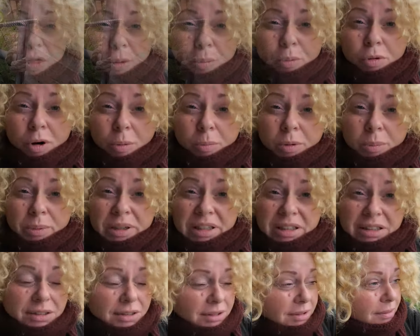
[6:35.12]
The problem
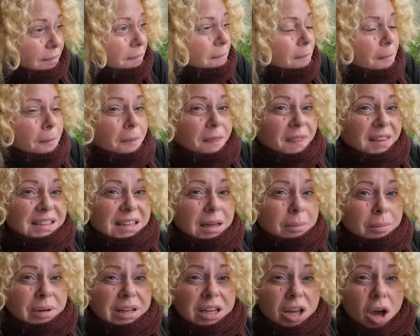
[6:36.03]
is there's
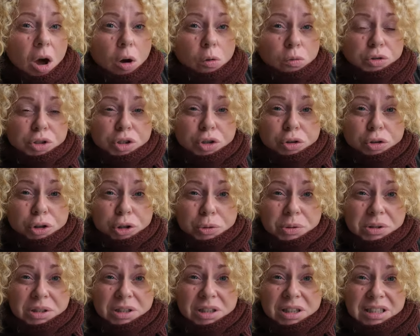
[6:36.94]
that many old
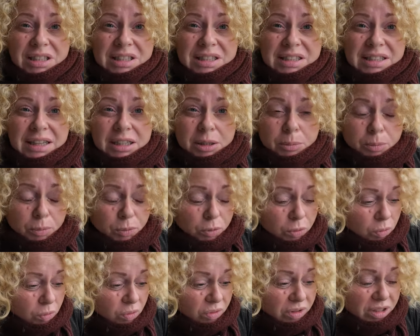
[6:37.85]
screws in this
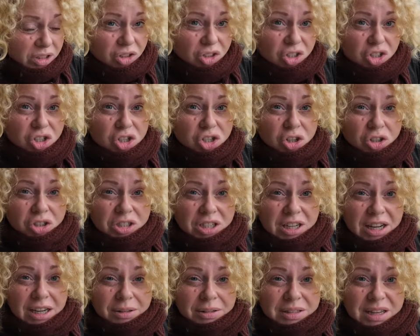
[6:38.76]
stable. They're just
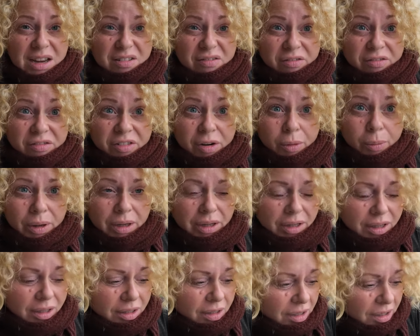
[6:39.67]
jutting out
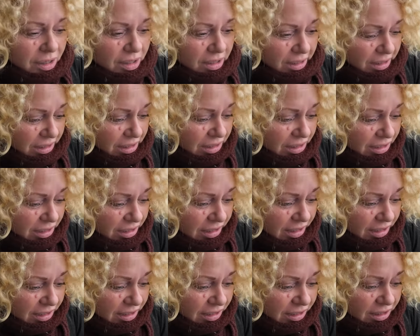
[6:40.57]
everywhere.
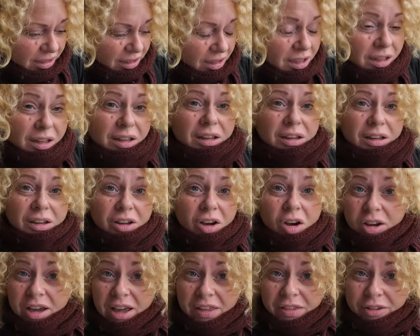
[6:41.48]
And uh,
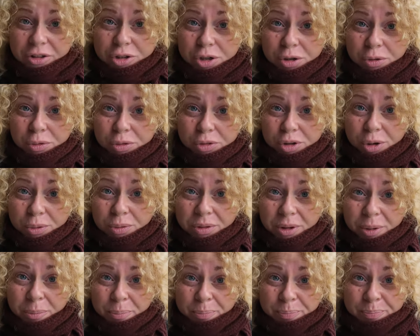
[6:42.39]
can't get the drill through
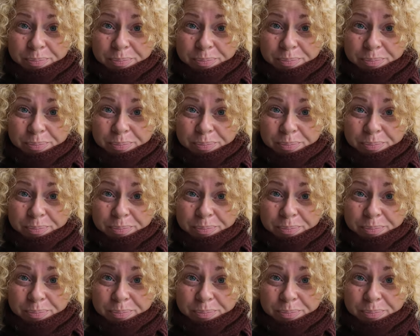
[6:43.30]
them.